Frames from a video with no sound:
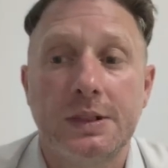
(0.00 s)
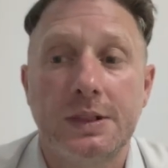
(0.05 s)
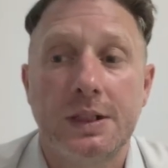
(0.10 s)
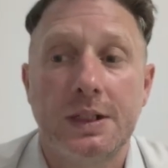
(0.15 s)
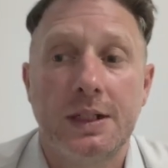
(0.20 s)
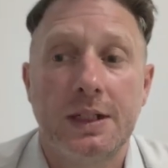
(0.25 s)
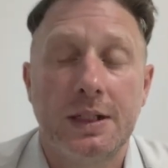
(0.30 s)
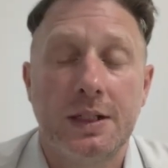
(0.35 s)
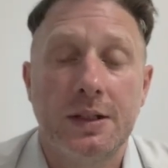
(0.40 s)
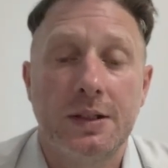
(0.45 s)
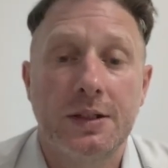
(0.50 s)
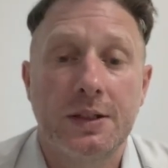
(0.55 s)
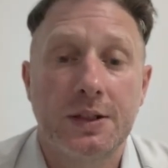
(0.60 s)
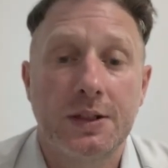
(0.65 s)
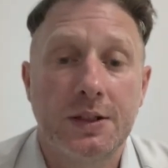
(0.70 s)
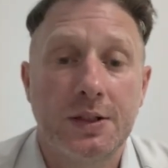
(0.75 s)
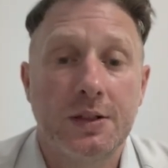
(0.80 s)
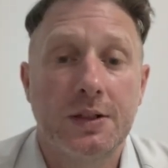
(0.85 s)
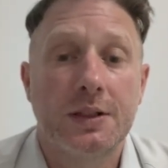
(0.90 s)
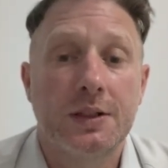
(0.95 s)
And the
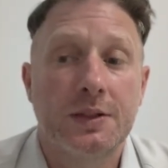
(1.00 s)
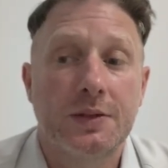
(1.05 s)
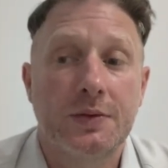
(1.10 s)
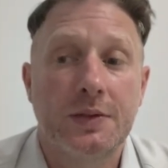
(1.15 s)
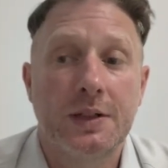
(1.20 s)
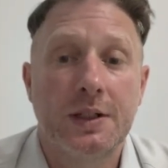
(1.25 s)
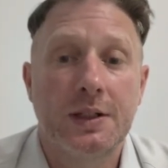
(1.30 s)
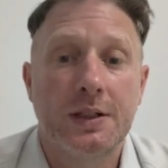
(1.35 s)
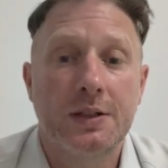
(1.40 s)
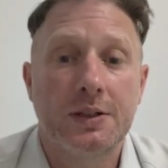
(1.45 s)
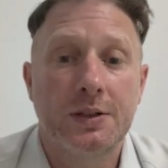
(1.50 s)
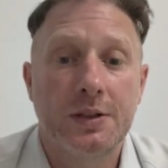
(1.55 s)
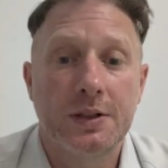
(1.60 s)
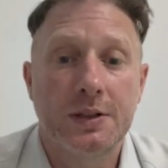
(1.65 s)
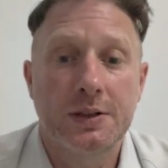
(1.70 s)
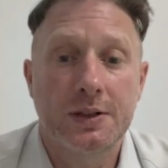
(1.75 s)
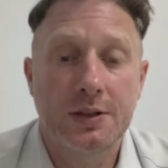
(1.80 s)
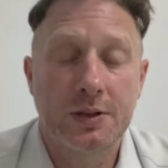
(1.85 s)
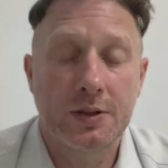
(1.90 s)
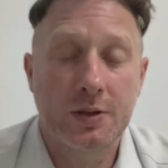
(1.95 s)
guy's father
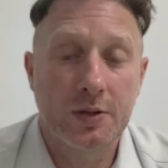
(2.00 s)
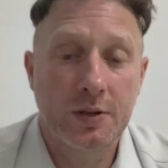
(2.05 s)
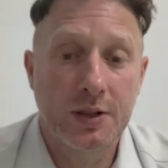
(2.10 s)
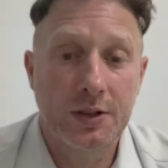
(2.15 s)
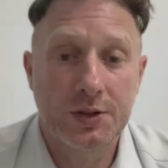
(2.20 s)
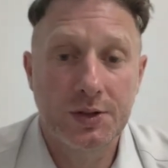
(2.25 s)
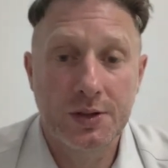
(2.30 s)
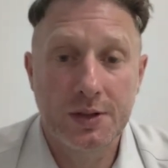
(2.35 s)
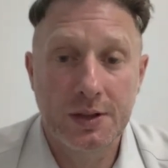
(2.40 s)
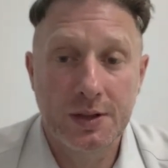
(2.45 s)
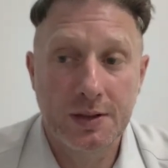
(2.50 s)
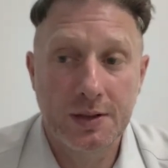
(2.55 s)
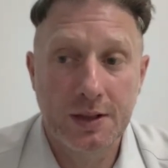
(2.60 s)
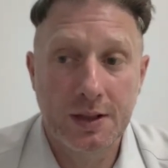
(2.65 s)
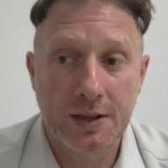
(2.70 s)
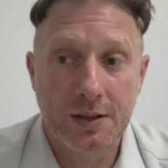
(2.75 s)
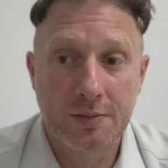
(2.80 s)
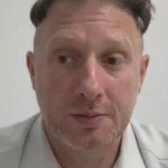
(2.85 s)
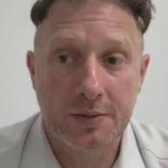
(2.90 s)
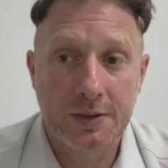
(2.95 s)
dies in a crash and he
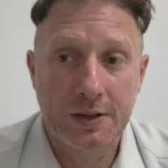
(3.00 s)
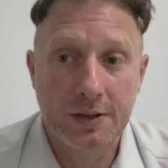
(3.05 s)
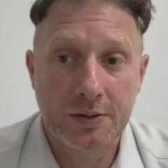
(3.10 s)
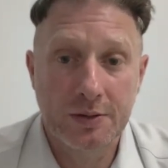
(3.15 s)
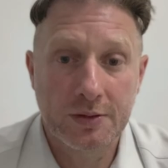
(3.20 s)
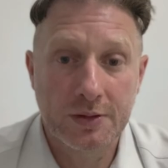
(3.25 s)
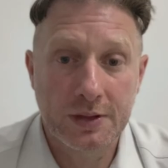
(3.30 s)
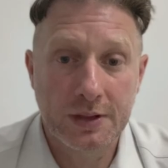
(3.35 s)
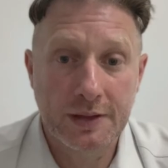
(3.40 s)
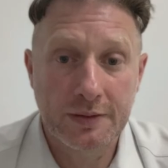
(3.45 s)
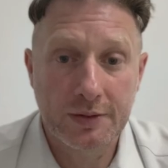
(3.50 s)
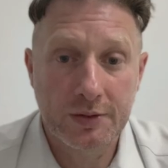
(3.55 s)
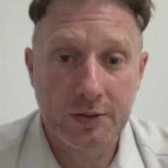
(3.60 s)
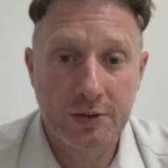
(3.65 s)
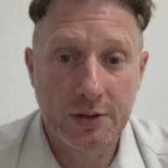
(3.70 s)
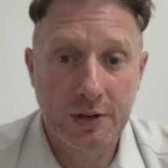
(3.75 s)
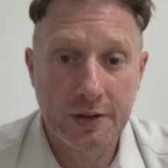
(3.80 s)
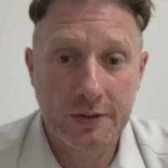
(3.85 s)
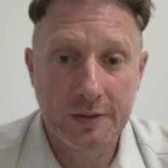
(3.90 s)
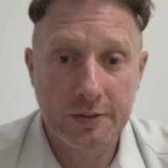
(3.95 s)
kills the other
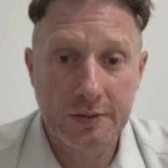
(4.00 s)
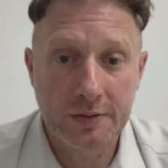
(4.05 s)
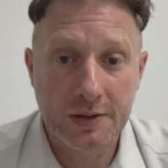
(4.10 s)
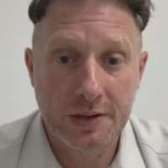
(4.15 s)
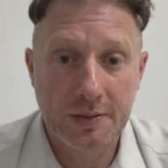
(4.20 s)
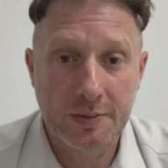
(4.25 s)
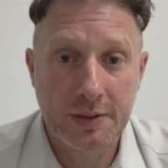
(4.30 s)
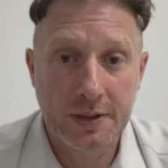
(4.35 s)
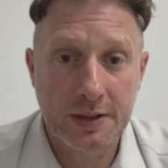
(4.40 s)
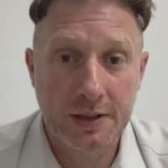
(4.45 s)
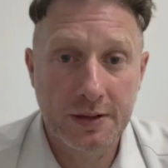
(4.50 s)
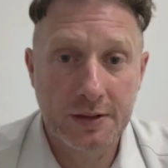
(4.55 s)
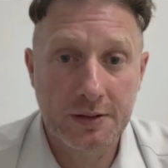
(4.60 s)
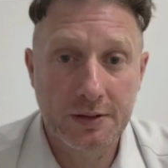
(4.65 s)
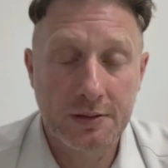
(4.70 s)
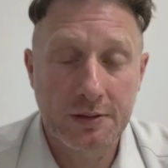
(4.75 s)
driver with a spanner.